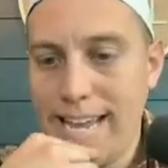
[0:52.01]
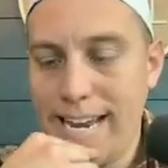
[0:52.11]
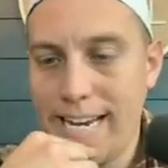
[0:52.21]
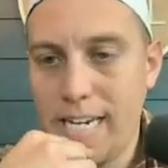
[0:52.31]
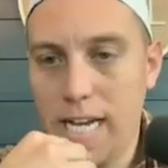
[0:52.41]

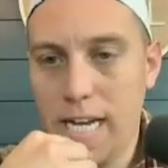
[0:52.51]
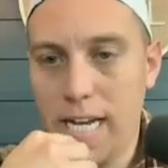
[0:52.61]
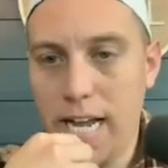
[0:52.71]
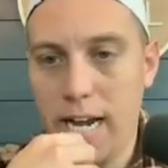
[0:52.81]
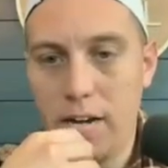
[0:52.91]
and
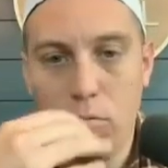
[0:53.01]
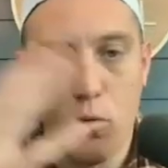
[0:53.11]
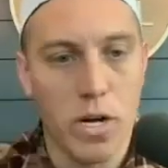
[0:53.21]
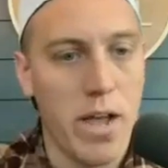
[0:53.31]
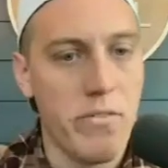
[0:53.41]

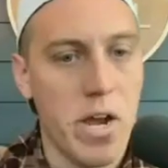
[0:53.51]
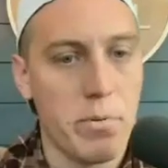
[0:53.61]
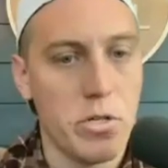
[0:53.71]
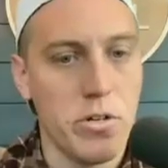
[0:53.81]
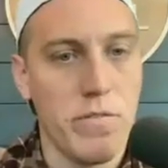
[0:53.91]
we're going to have an
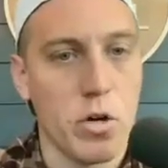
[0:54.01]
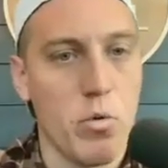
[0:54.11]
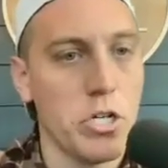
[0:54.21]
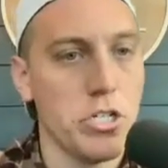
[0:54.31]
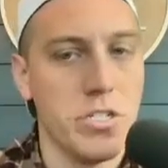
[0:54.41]
opportunity for
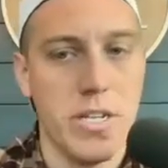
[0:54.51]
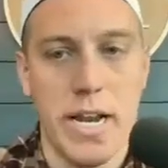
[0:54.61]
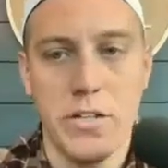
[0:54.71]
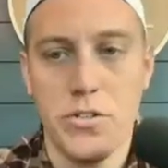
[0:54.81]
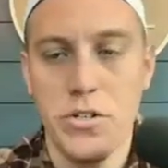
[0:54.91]
questions and
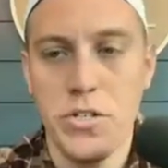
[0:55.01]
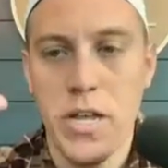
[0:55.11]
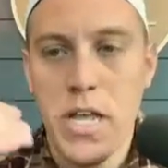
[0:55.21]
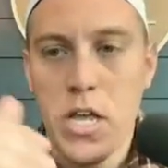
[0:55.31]
answers